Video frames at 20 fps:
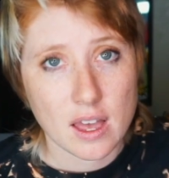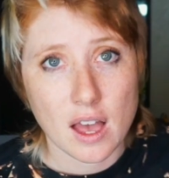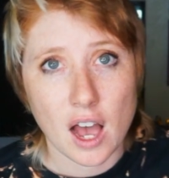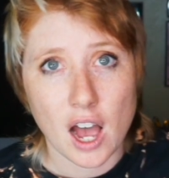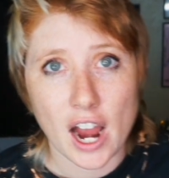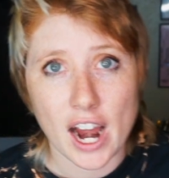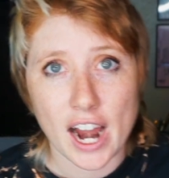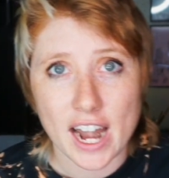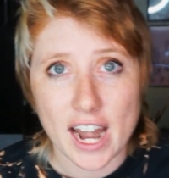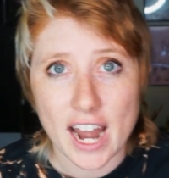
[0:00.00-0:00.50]

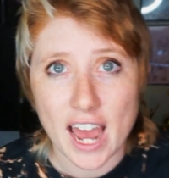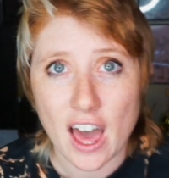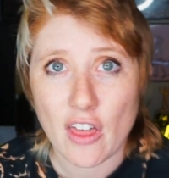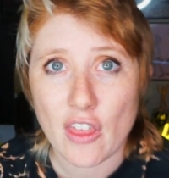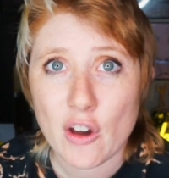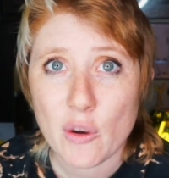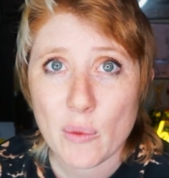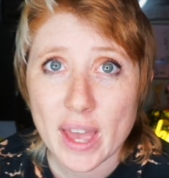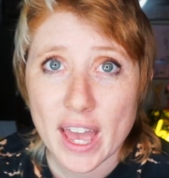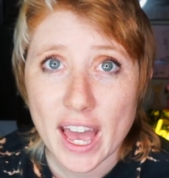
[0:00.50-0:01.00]
right, now
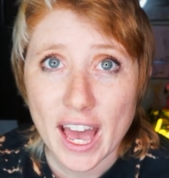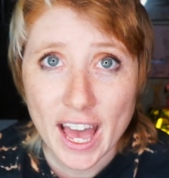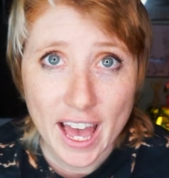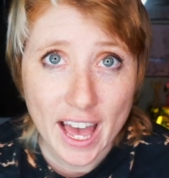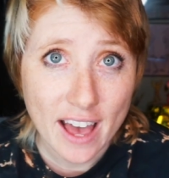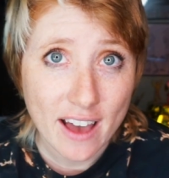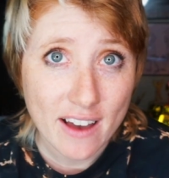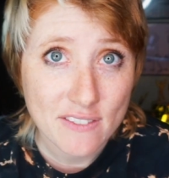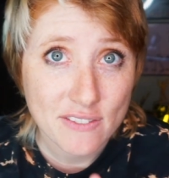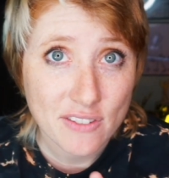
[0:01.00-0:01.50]
that we
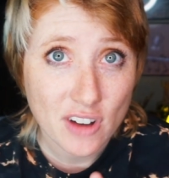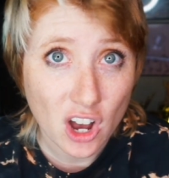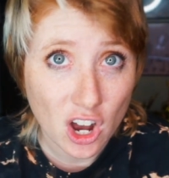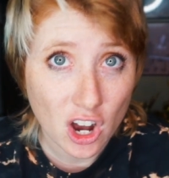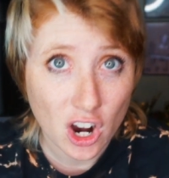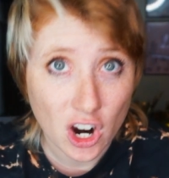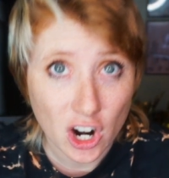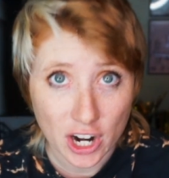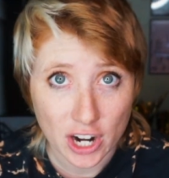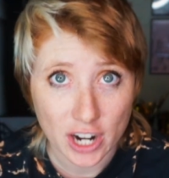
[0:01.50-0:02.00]
have
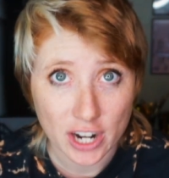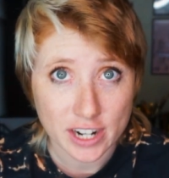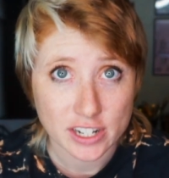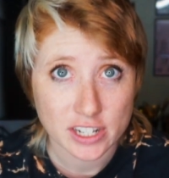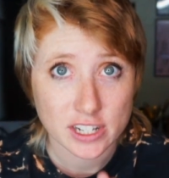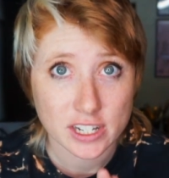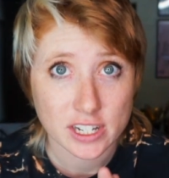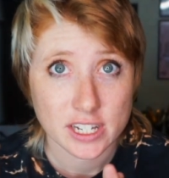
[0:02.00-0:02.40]
our